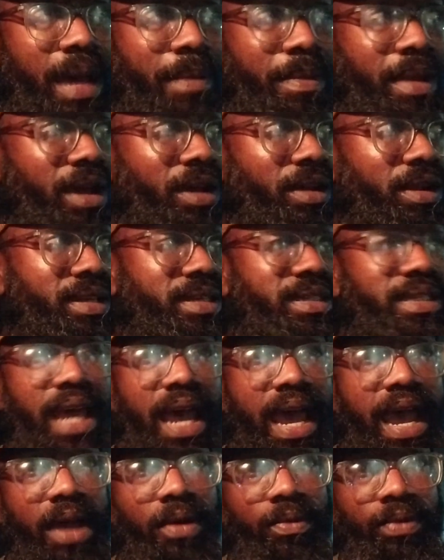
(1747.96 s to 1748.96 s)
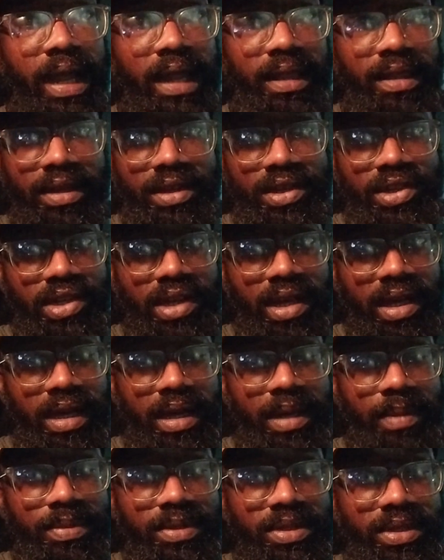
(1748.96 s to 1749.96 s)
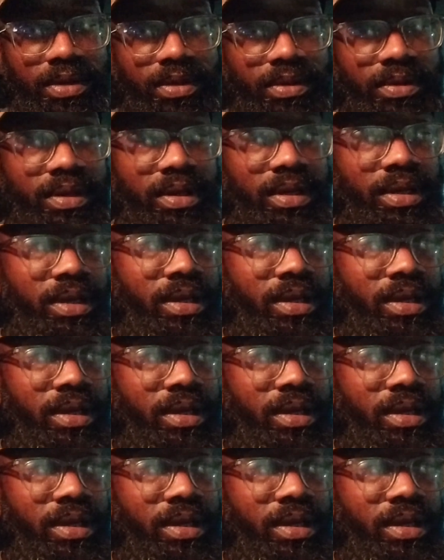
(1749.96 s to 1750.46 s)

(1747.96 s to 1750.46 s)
not going to tie weed to this job. So